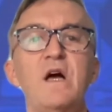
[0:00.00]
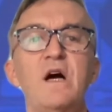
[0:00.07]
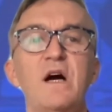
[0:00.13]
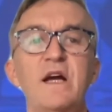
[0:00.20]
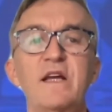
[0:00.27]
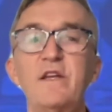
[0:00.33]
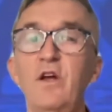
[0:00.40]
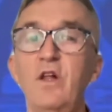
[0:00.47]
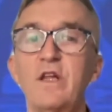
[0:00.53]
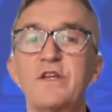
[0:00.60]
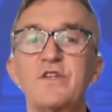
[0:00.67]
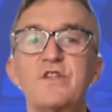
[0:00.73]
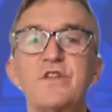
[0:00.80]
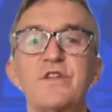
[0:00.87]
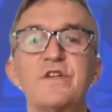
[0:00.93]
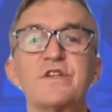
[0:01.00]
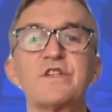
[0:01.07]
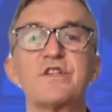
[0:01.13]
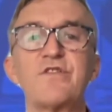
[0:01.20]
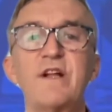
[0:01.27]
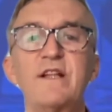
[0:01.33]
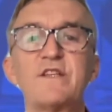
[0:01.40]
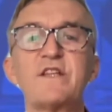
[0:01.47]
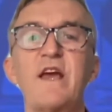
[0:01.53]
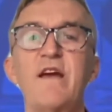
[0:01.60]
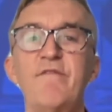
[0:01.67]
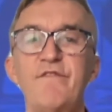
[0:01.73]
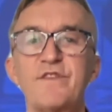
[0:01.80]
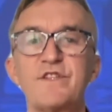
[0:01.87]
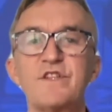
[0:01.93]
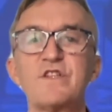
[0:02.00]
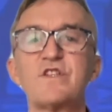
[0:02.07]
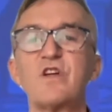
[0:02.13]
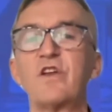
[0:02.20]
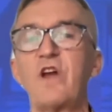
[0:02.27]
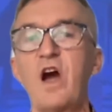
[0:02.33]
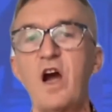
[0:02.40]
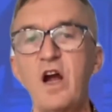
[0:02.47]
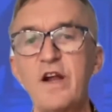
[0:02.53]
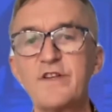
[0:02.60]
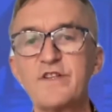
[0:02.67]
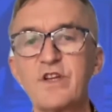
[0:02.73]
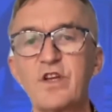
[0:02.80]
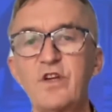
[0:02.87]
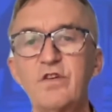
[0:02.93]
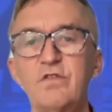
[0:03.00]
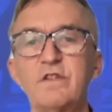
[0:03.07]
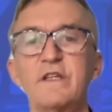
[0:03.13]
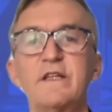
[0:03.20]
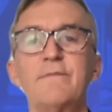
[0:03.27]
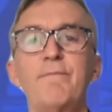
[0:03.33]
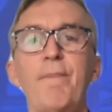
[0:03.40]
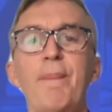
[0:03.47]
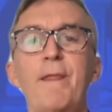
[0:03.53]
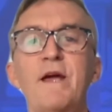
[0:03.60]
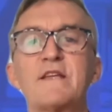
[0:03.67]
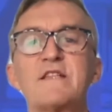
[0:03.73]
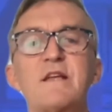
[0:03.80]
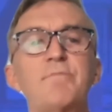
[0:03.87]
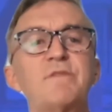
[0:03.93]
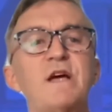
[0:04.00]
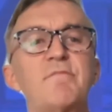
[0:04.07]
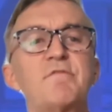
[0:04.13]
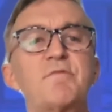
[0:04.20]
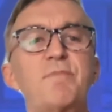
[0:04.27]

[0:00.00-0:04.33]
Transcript: I acknowledge that Australia's emphasis on hard security has sometimes